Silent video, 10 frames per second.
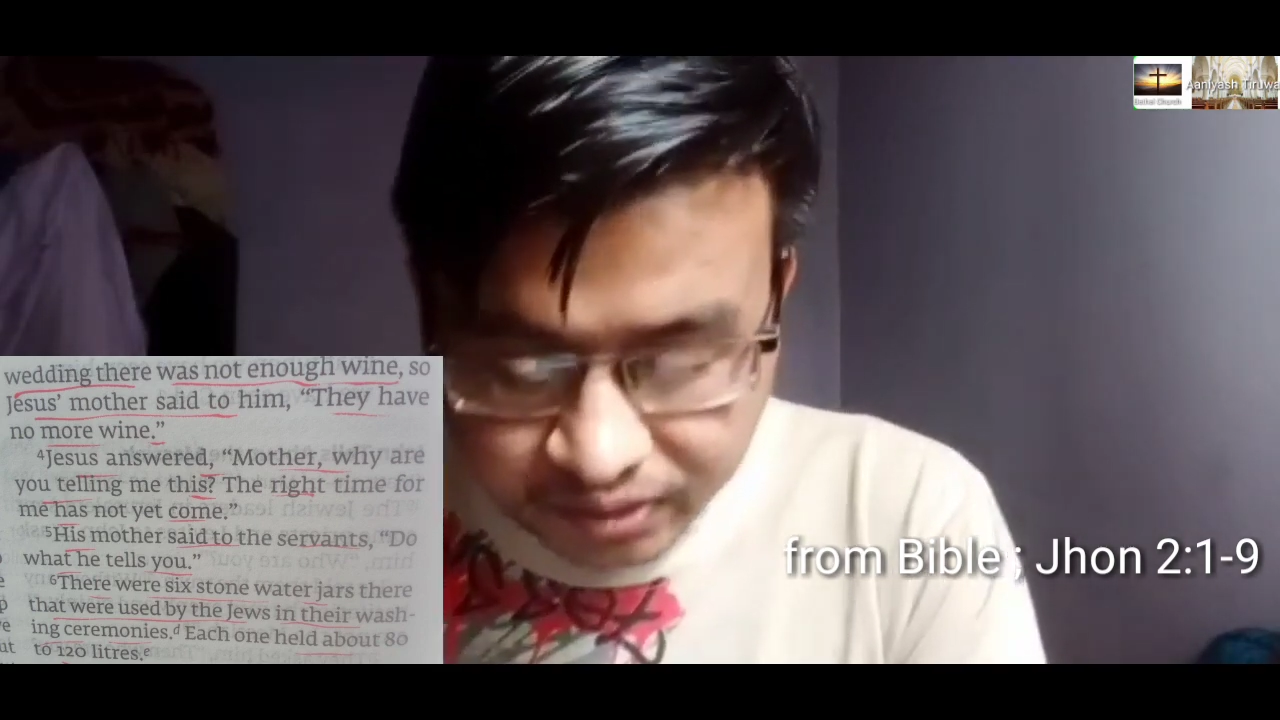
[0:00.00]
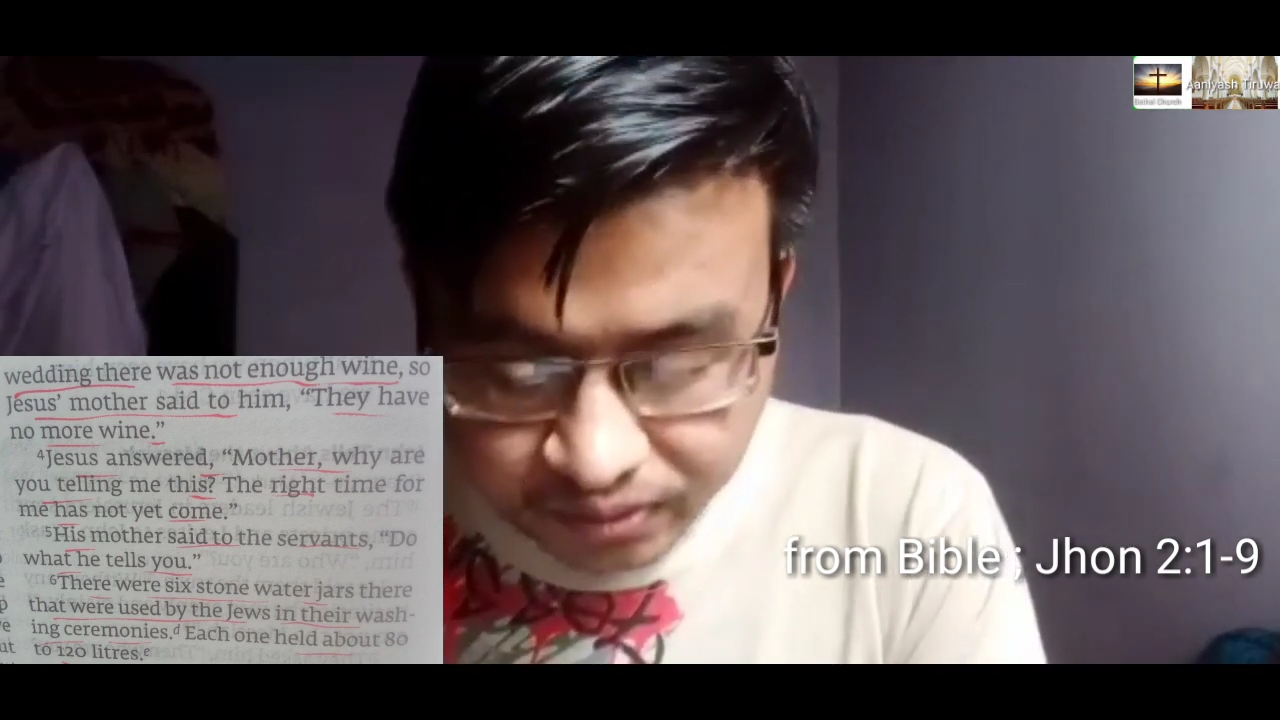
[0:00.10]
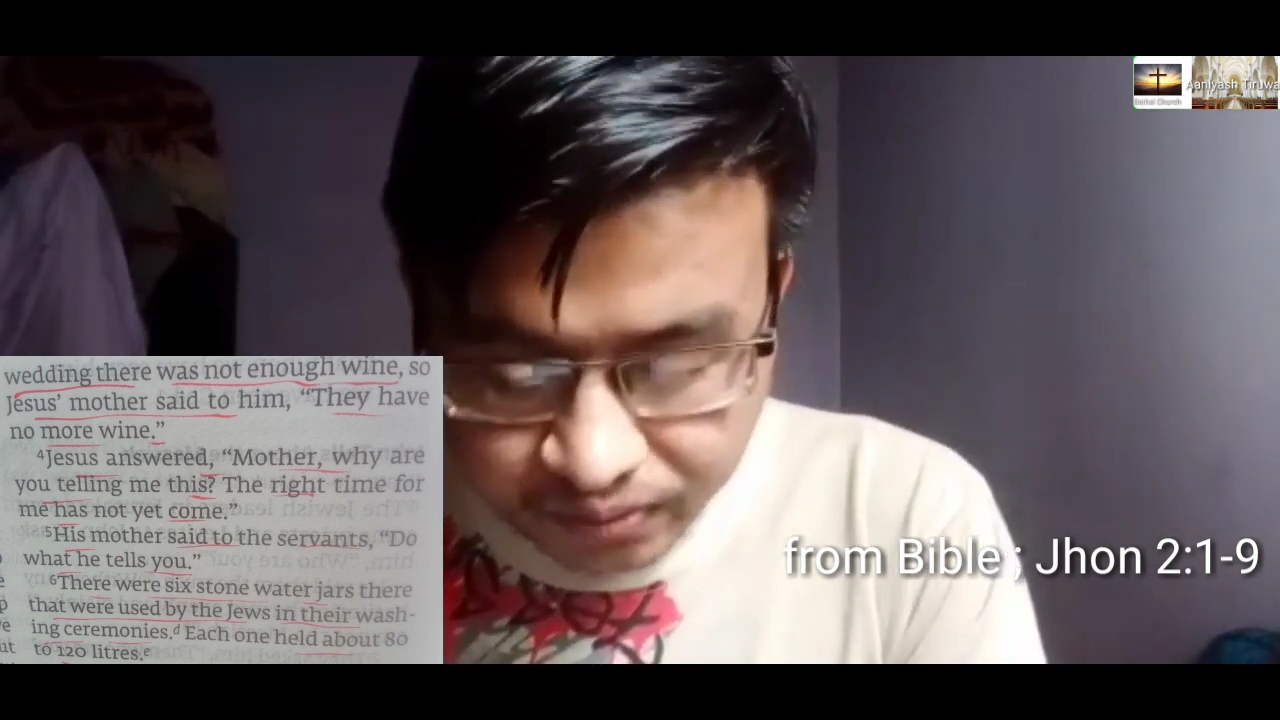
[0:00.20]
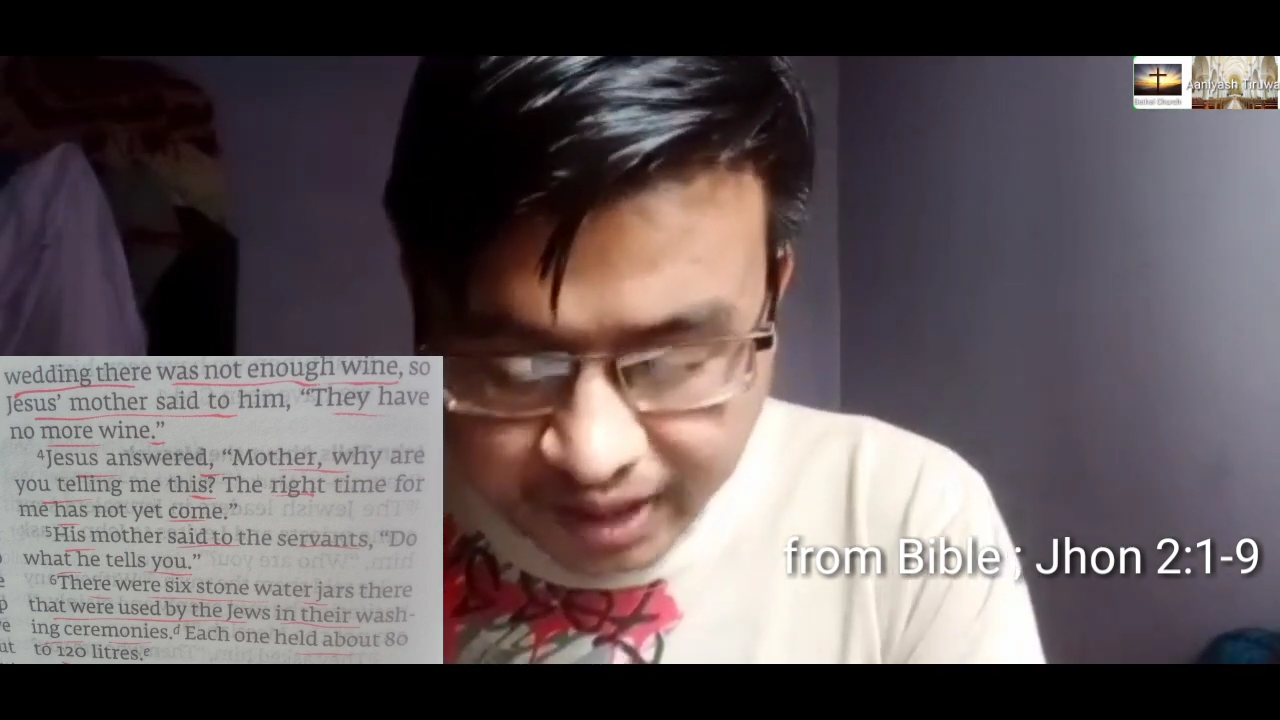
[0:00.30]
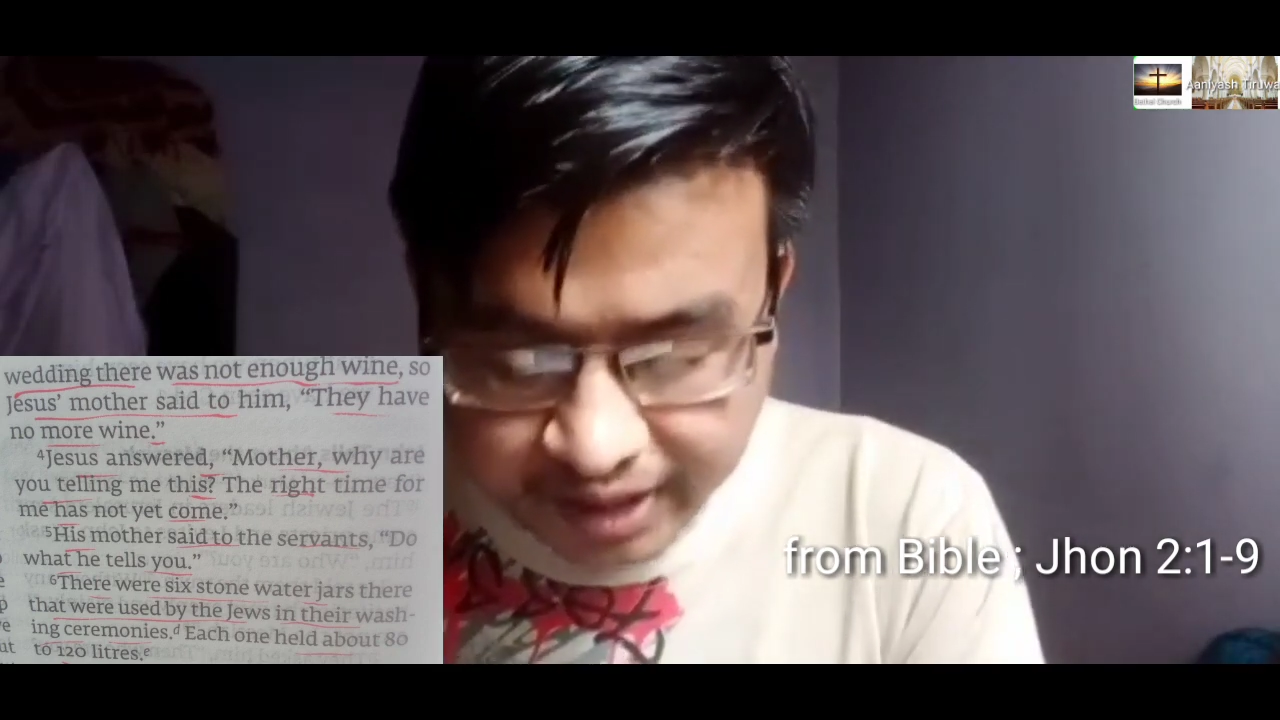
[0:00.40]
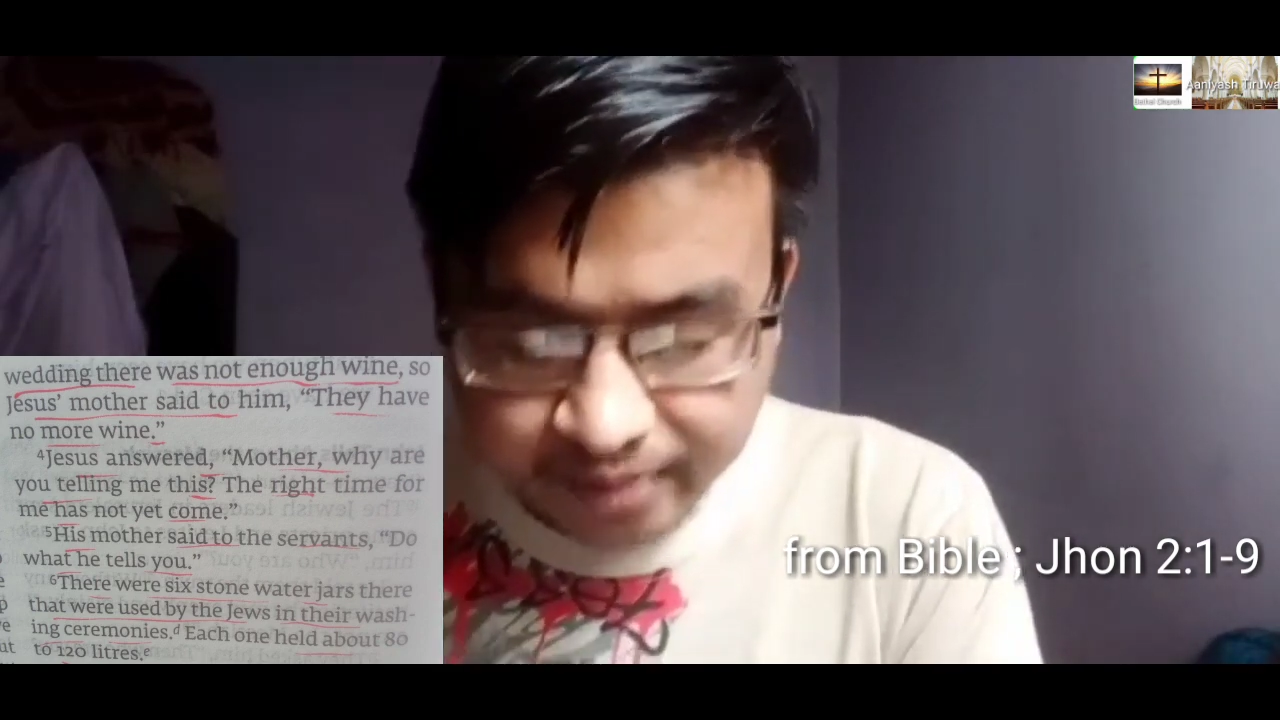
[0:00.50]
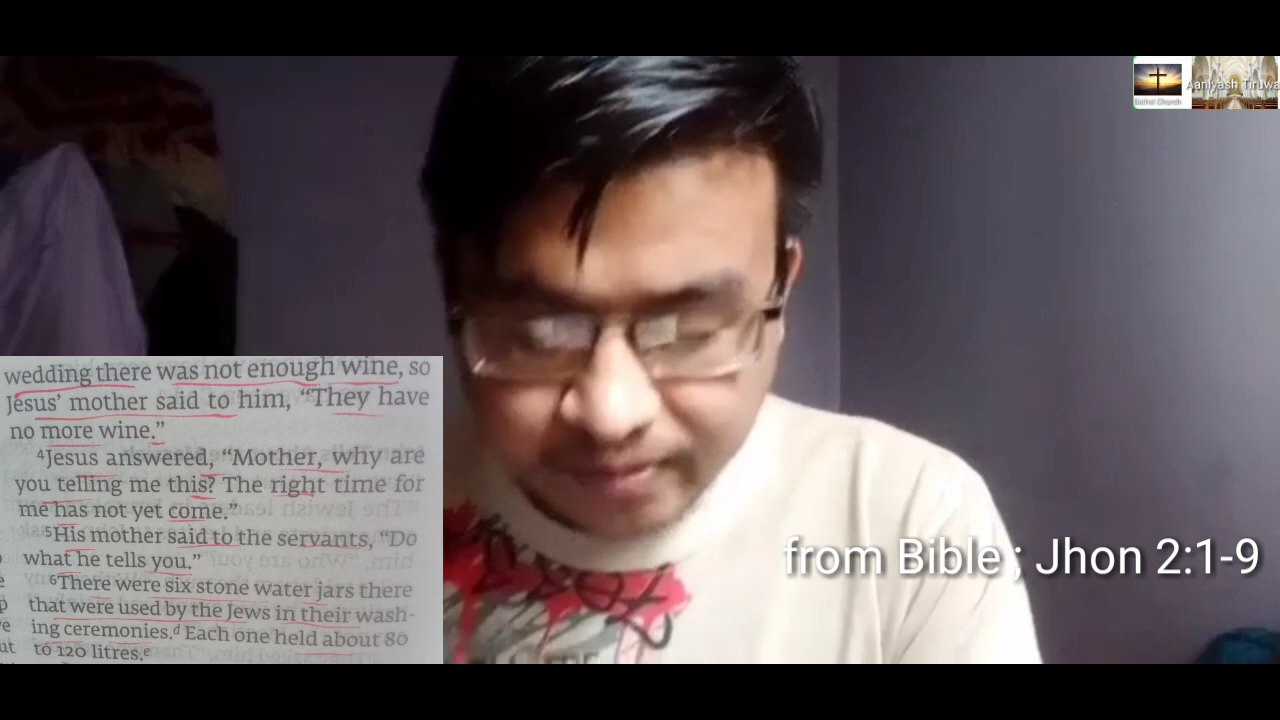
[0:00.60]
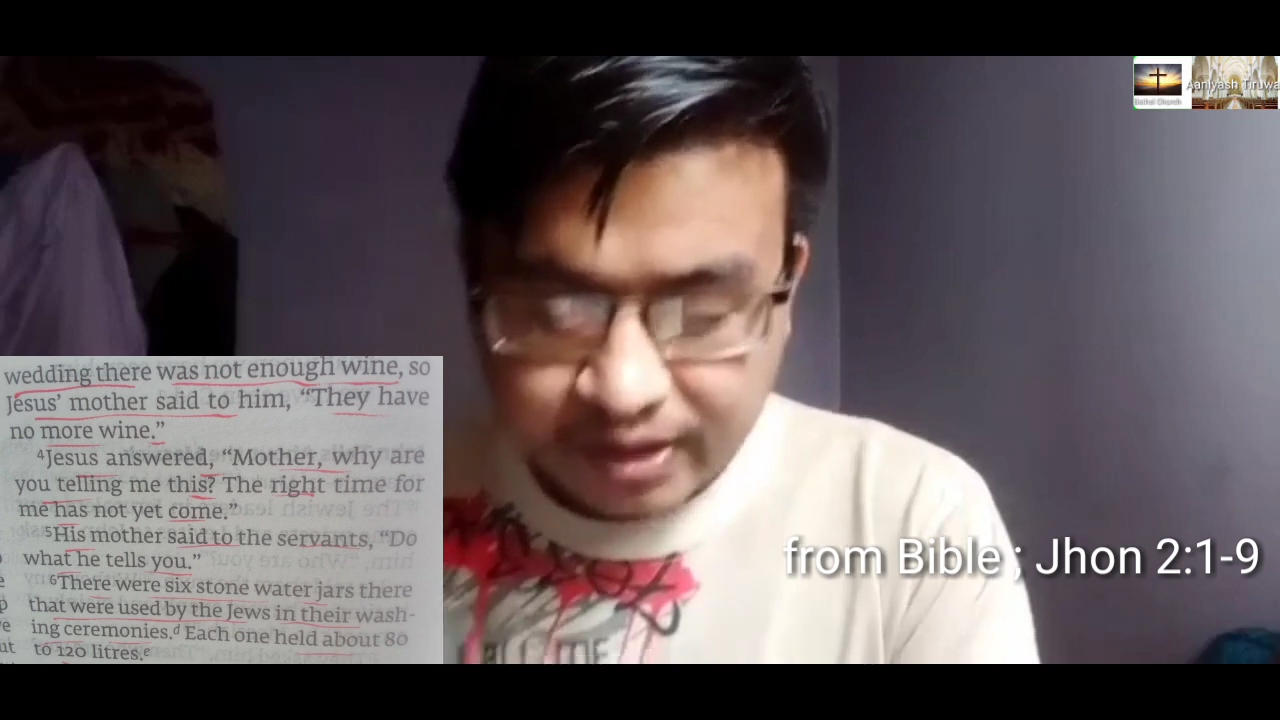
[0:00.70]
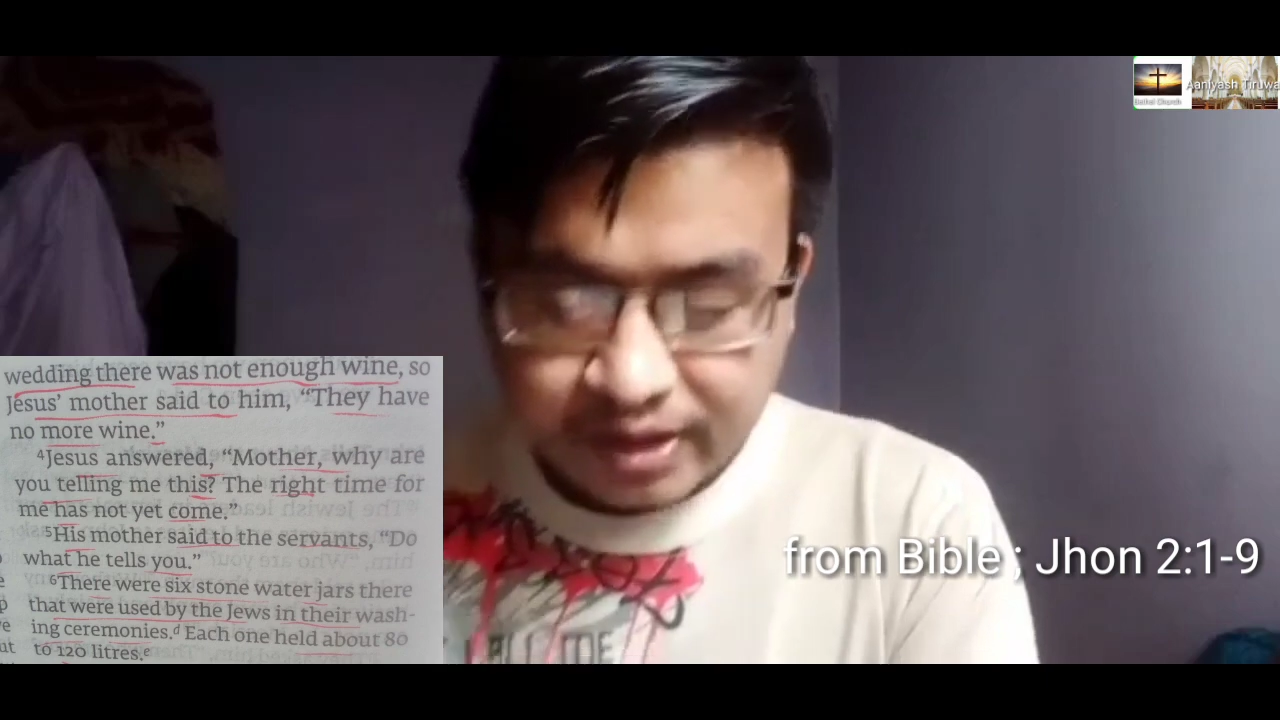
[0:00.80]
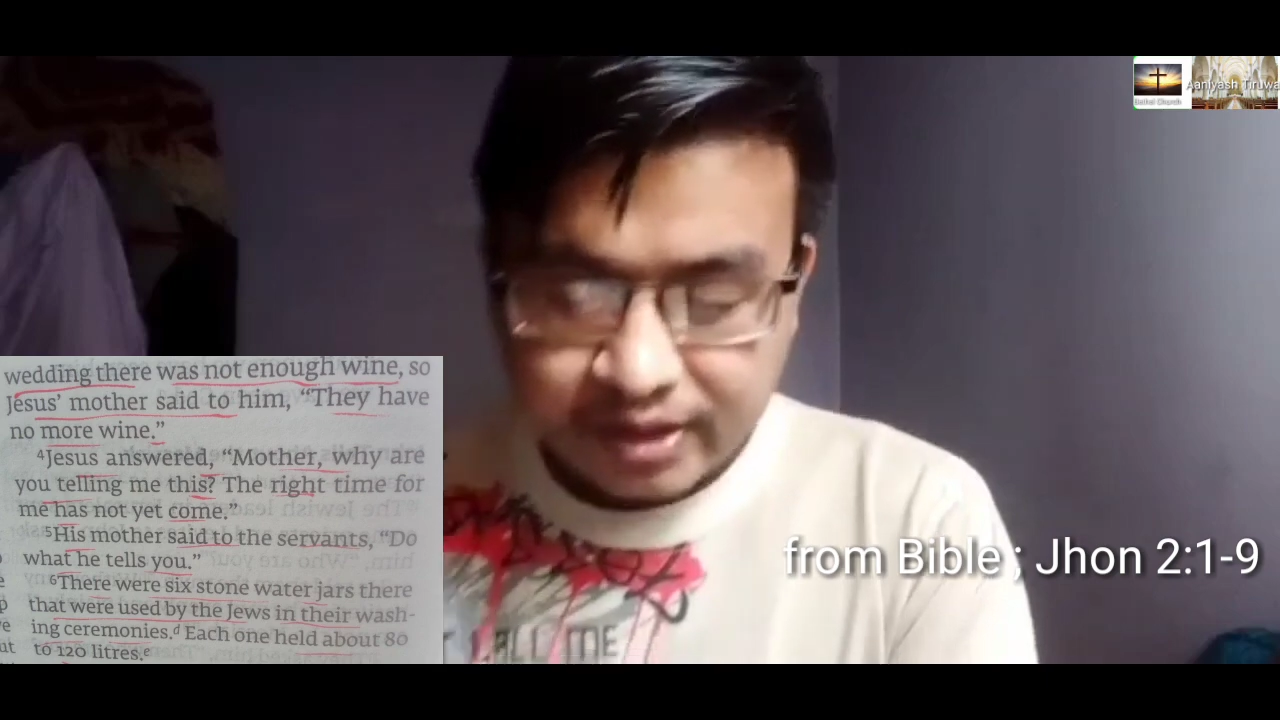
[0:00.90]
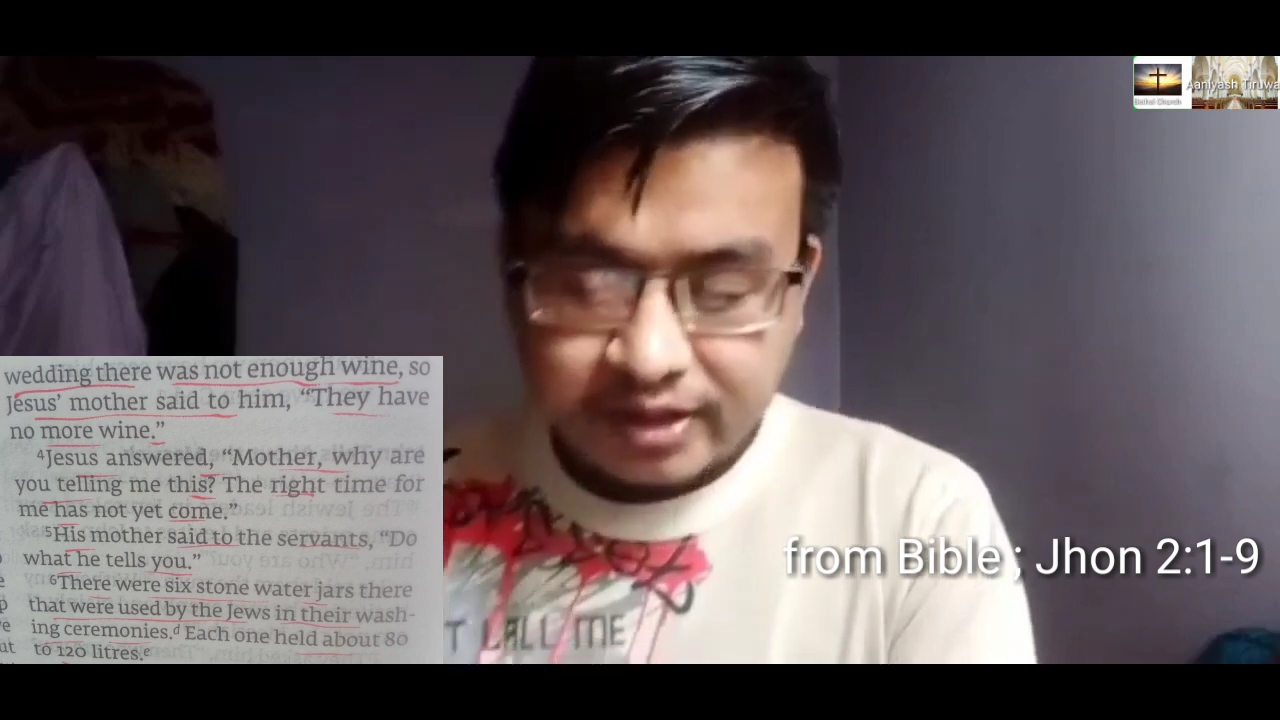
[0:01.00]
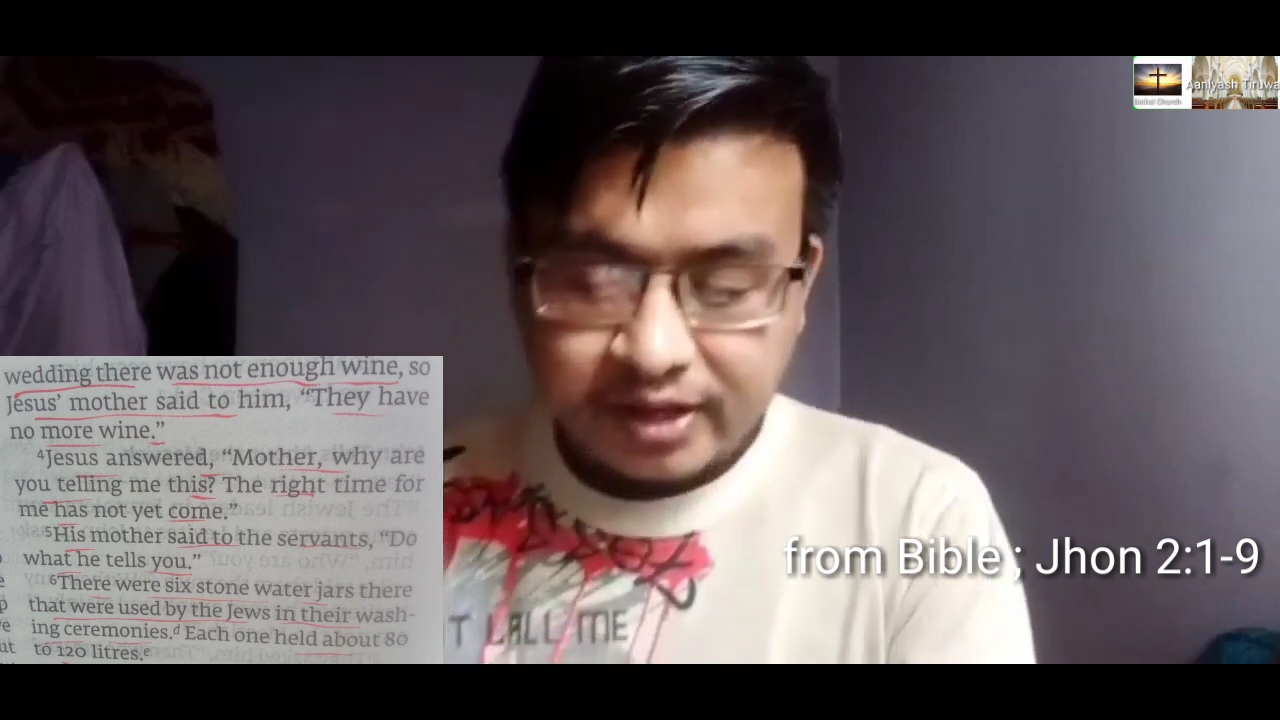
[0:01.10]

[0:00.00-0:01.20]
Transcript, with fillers: Do whatever he